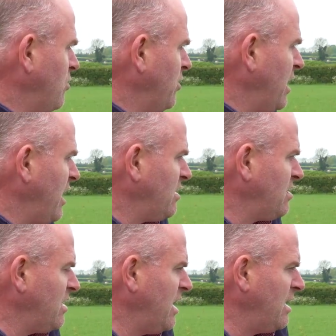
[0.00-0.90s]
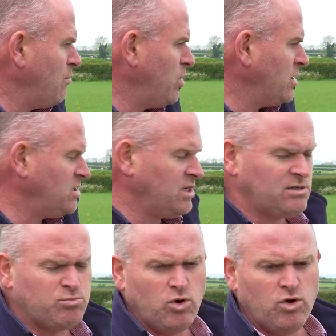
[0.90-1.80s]
going to get um, 0.6
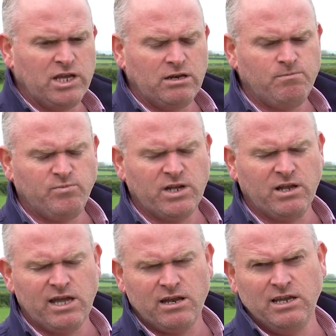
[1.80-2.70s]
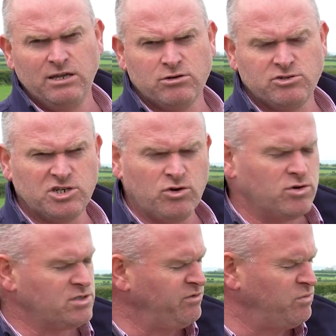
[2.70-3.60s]
of proline. It'll get a litre of
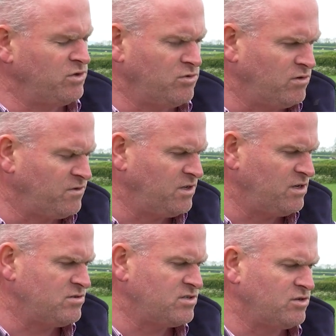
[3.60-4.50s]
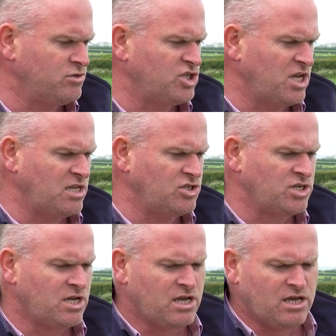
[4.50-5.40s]
Triors. We've been doing it for years, no change.
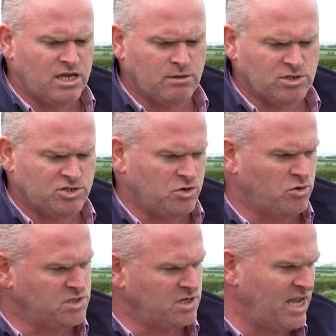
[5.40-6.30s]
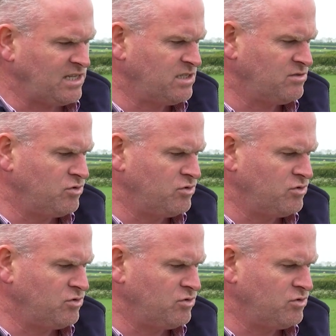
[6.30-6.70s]
And um, the Triors enhances